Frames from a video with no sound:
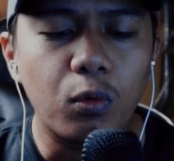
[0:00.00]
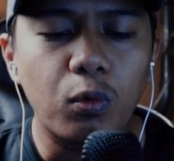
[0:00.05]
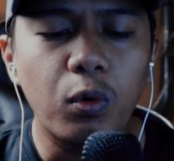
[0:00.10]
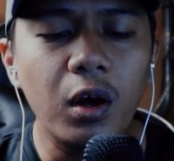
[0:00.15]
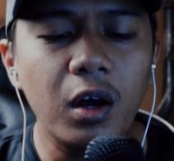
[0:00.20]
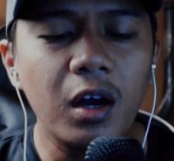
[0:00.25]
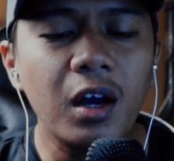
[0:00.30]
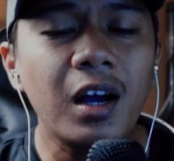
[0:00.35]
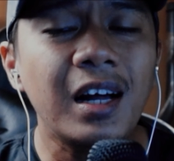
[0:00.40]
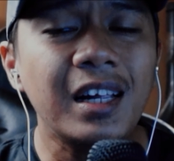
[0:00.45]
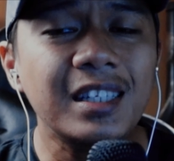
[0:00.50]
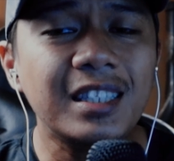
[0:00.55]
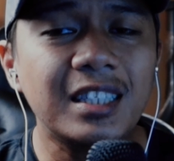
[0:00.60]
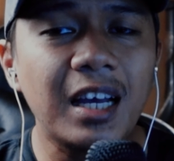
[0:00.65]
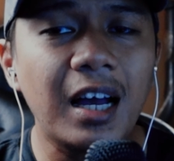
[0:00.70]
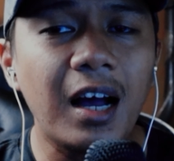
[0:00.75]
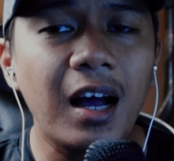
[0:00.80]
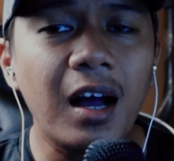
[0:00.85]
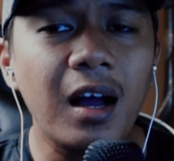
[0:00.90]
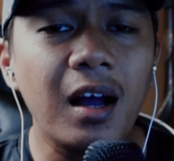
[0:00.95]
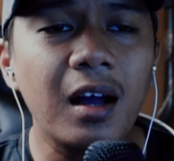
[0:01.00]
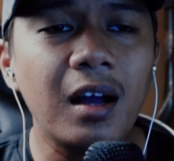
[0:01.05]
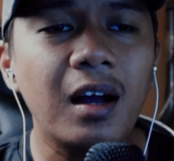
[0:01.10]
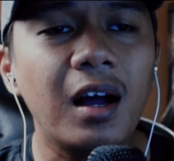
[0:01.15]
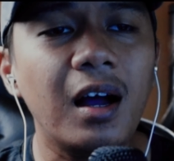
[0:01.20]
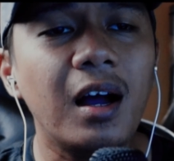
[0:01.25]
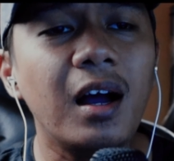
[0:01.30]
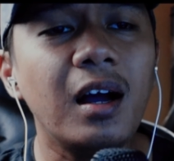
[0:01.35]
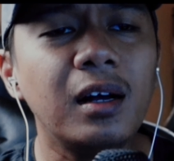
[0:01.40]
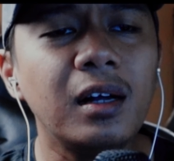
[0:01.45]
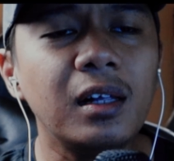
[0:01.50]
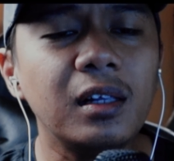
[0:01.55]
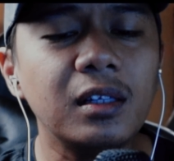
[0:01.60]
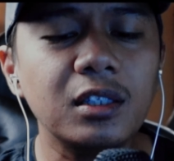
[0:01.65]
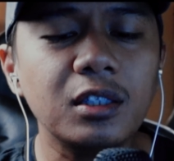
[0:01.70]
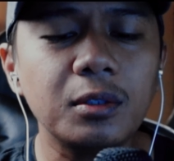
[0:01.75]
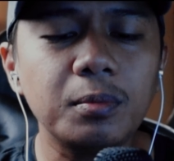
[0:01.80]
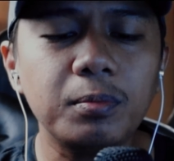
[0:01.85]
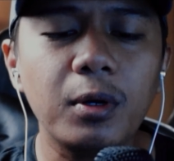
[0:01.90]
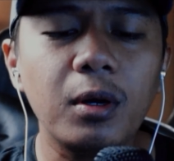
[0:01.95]
Words are
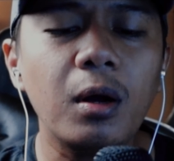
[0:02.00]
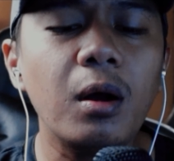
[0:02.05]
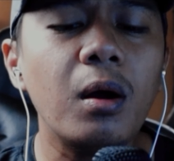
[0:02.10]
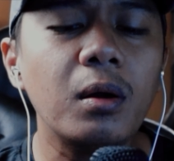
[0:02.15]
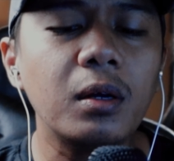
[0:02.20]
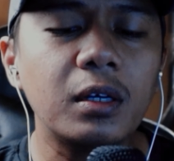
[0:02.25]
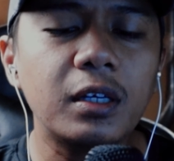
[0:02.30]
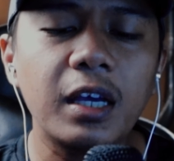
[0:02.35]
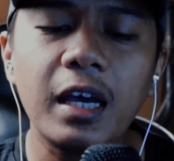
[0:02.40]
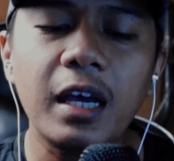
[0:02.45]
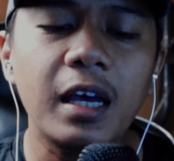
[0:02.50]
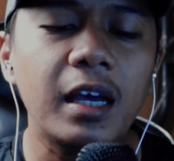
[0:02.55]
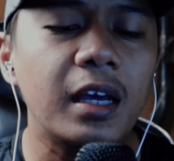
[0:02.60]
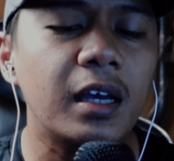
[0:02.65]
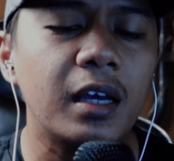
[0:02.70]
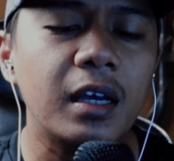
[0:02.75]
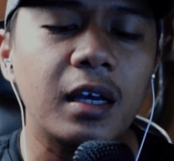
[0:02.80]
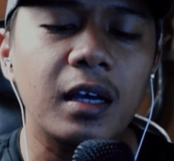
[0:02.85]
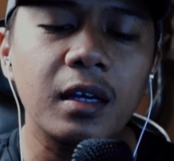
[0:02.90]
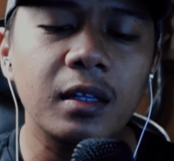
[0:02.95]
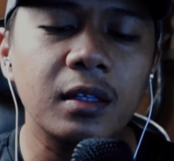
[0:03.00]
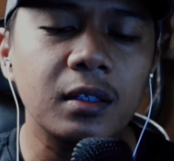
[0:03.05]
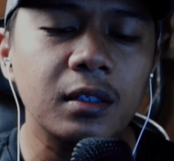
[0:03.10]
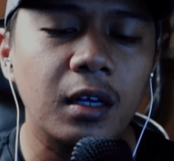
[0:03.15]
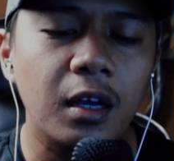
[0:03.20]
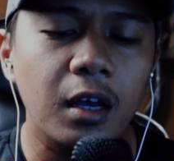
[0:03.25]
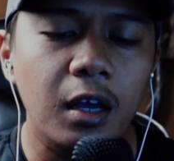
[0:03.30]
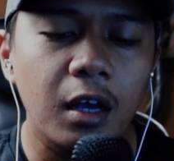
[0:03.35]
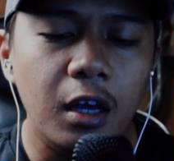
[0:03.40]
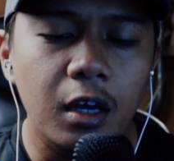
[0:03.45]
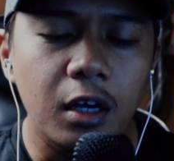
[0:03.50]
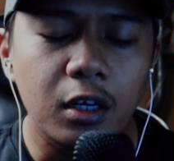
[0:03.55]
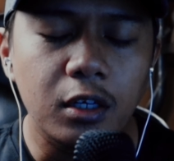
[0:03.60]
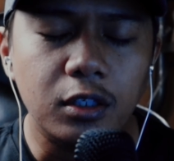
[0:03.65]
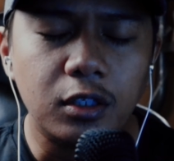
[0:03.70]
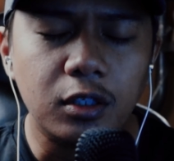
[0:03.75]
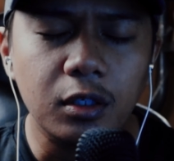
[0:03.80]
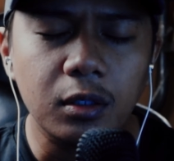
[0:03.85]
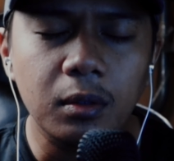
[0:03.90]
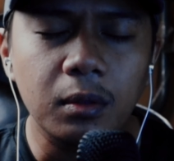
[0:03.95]
hardly spoken,
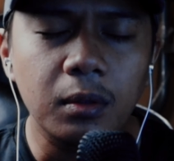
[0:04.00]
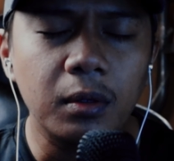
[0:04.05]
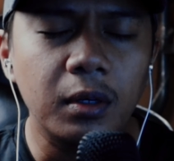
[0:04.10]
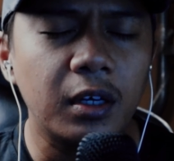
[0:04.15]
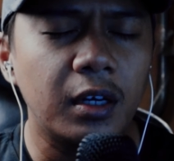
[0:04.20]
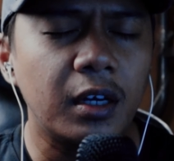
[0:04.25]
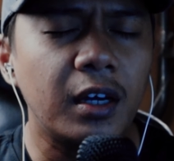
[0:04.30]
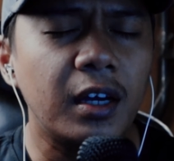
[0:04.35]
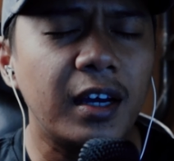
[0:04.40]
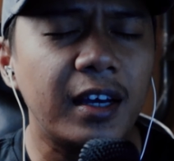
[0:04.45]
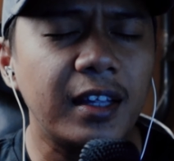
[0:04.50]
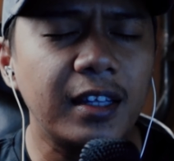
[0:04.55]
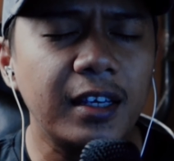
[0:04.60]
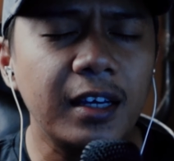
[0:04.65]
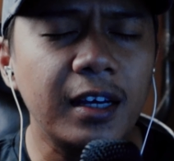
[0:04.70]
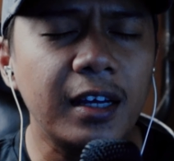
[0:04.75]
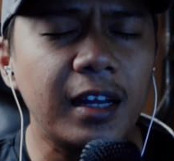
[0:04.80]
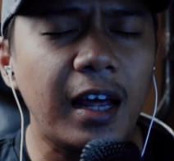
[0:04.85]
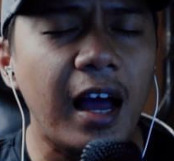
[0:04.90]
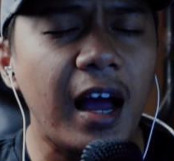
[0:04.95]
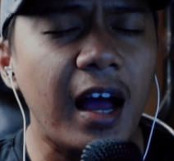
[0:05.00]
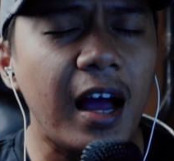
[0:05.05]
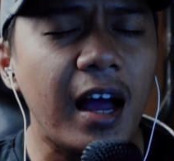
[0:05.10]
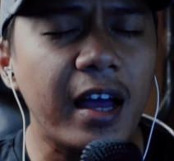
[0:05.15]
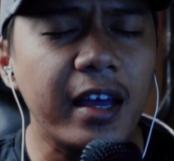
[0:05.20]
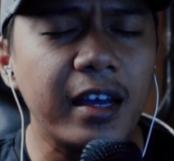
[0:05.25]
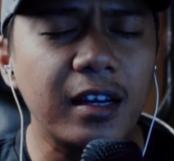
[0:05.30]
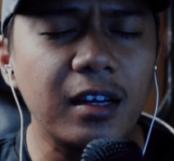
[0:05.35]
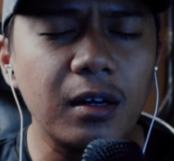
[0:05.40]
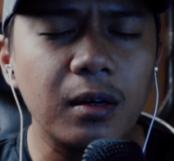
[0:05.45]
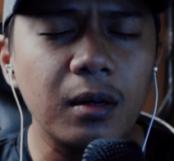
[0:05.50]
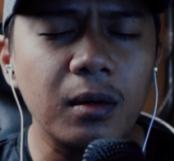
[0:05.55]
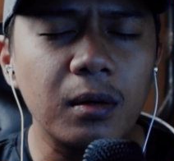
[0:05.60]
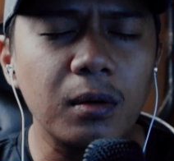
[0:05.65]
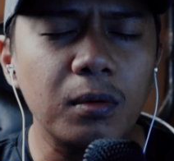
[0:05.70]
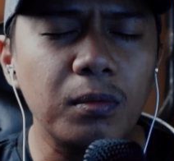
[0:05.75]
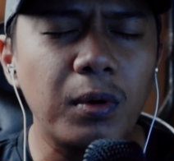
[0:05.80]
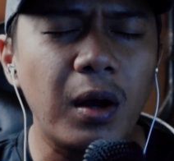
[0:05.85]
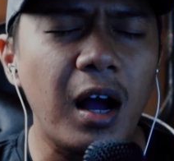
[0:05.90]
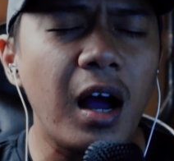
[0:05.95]
so where did I
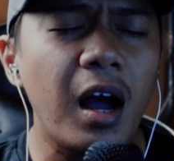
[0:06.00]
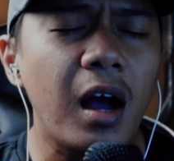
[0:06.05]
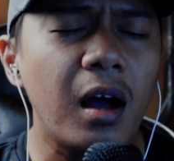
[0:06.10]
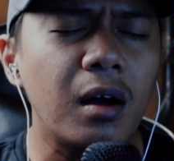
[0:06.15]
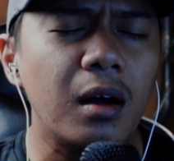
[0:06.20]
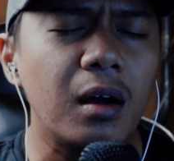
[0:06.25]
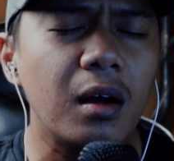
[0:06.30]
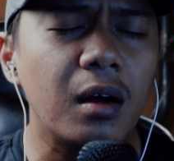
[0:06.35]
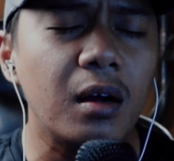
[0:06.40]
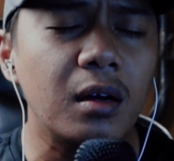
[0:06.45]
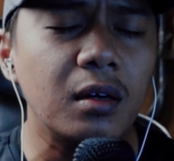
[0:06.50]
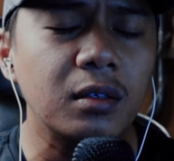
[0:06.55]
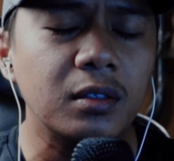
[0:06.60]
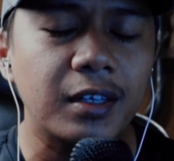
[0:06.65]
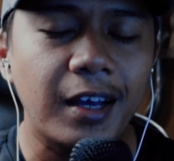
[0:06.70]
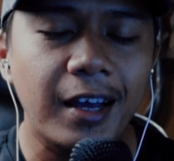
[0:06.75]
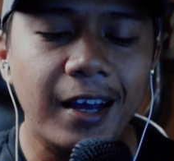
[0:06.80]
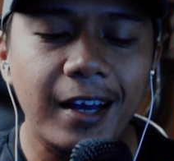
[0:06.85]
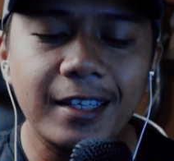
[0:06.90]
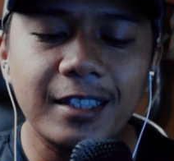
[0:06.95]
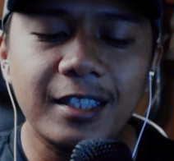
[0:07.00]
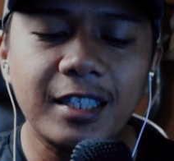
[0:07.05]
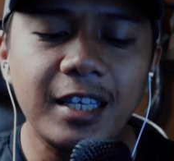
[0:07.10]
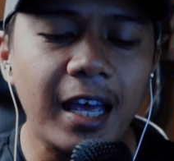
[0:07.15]
go wrong?